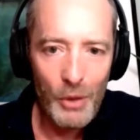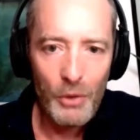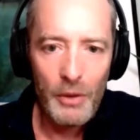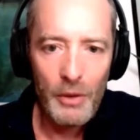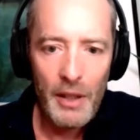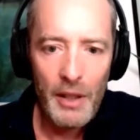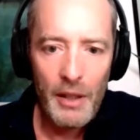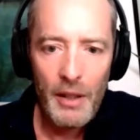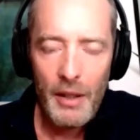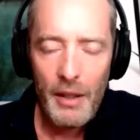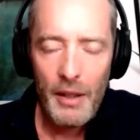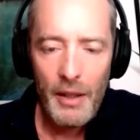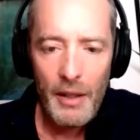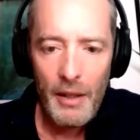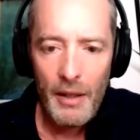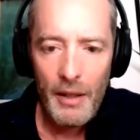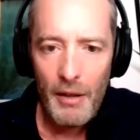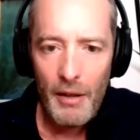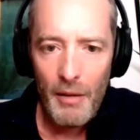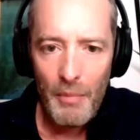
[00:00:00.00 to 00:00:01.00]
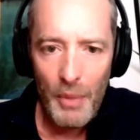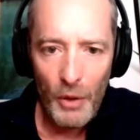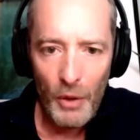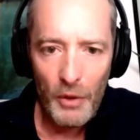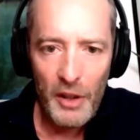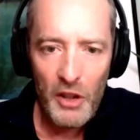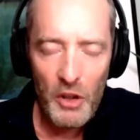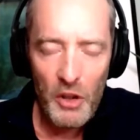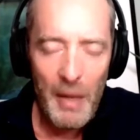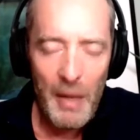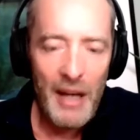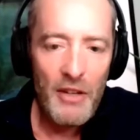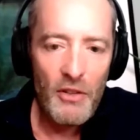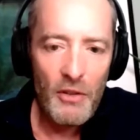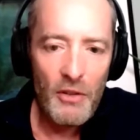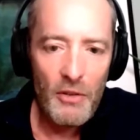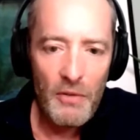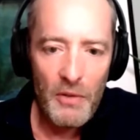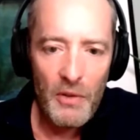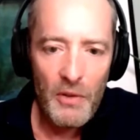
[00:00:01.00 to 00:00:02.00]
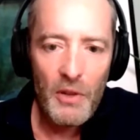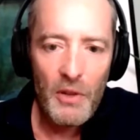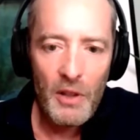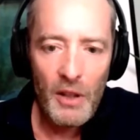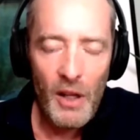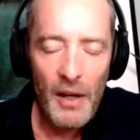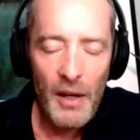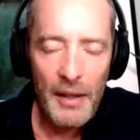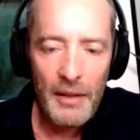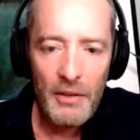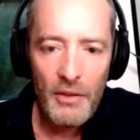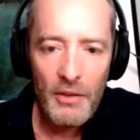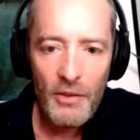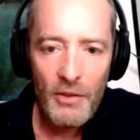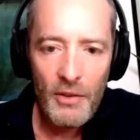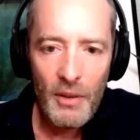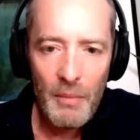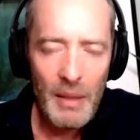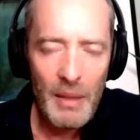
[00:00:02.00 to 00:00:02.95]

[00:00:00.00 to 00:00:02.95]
building spaces for their clients?